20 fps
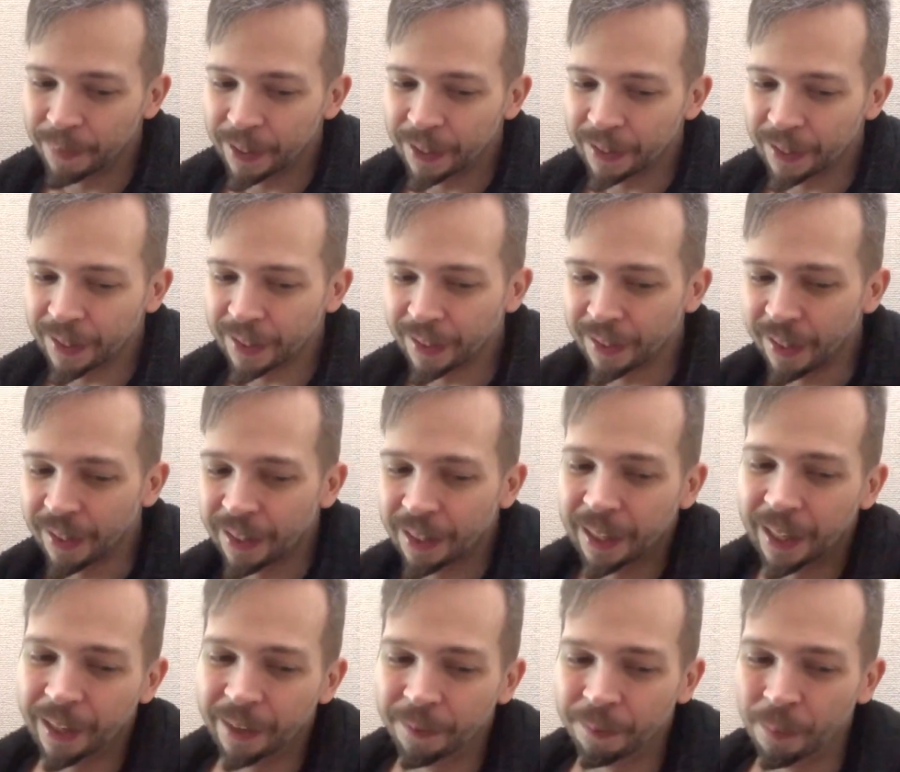because that's like
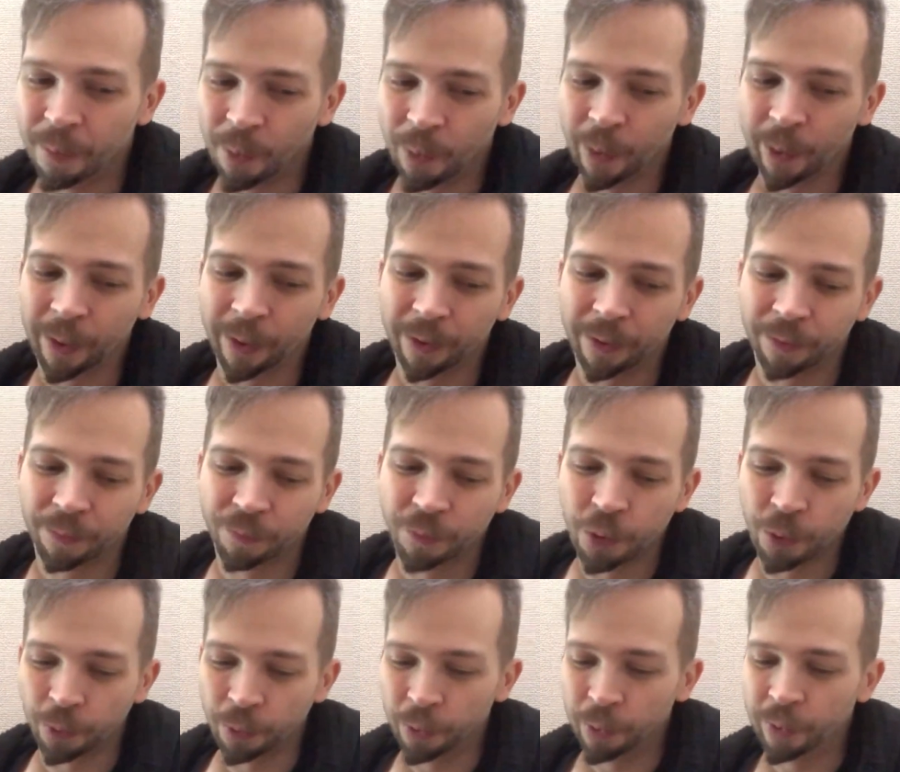kind of more
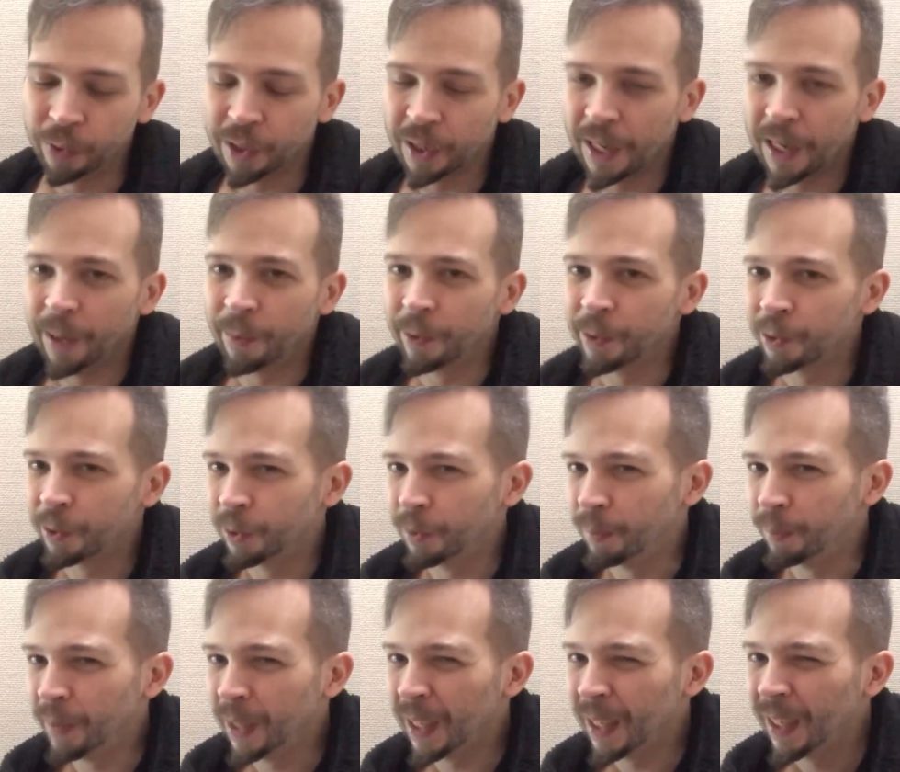true to how it
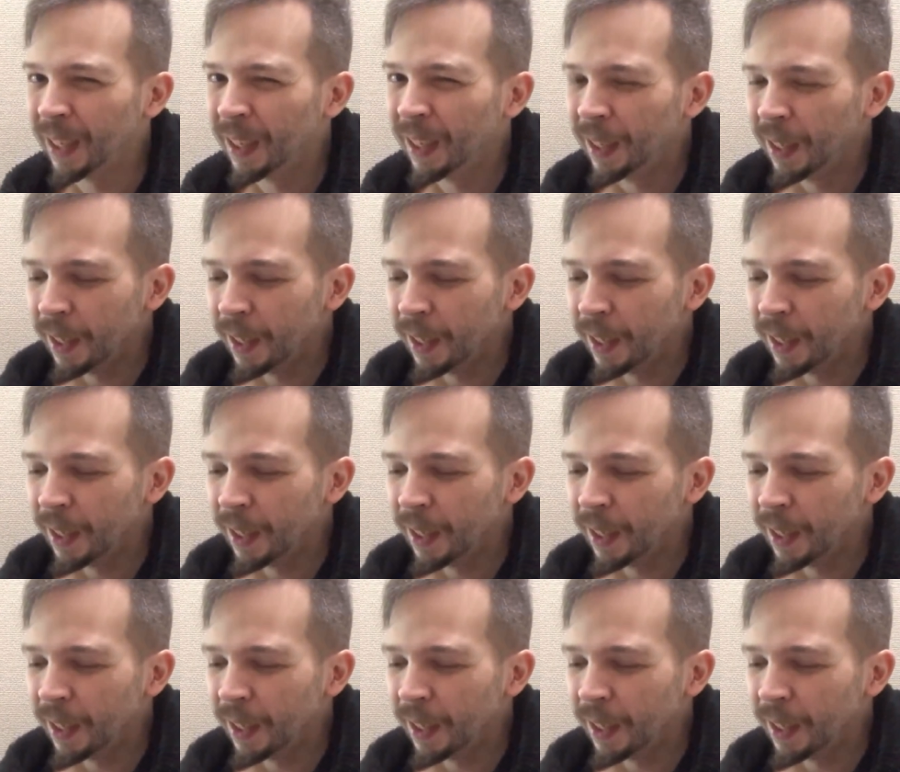should be.